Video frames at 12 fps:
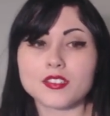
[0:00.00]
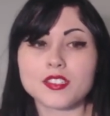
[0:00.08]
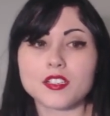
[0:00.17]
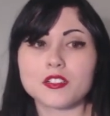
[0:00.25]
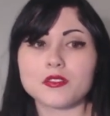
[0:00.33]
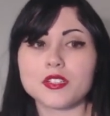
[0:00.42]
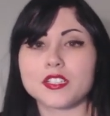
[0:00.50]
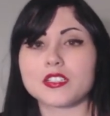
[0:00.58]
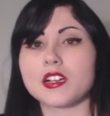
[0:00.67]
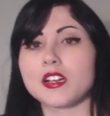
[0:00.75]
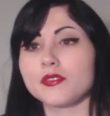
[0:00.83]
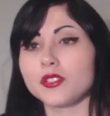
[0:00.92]
Also,
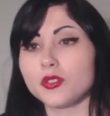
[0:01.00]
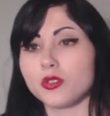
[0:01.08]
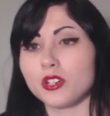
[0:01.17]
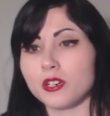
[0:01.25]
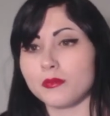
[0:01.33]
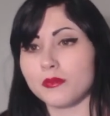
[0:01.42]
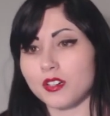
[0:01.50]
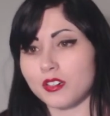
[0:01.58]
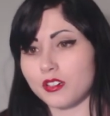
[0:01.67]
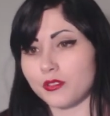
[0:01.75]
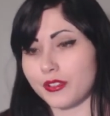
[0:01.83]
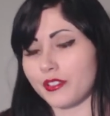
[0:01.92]
it's kind of a norm
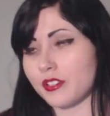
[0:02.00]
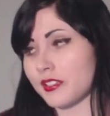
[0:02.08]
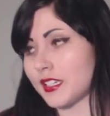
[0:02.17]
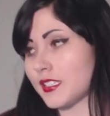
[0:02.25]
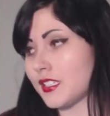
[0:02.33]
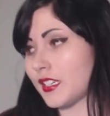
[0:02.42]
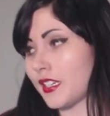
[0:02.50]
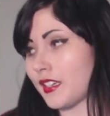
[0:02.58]
with online